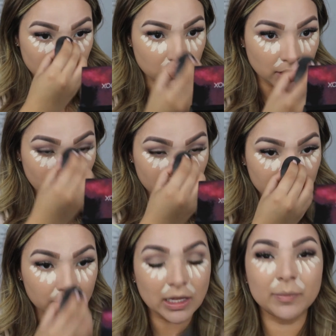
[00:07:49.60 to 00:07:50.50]
Oh yeah.
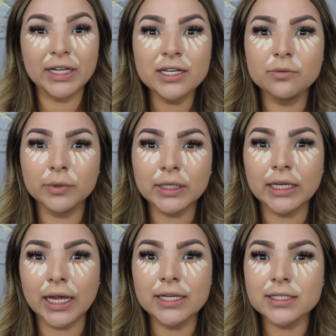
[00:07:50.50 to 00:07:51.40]
That blended really
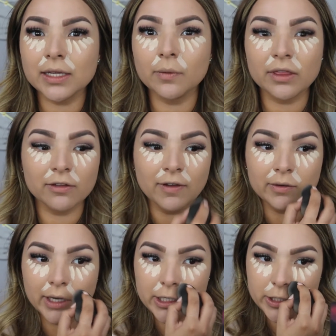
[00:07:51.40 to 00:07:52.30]
nicely with the
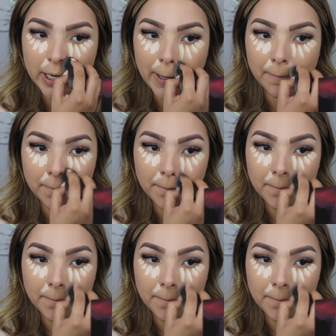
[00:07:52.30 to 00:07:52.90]
foundation.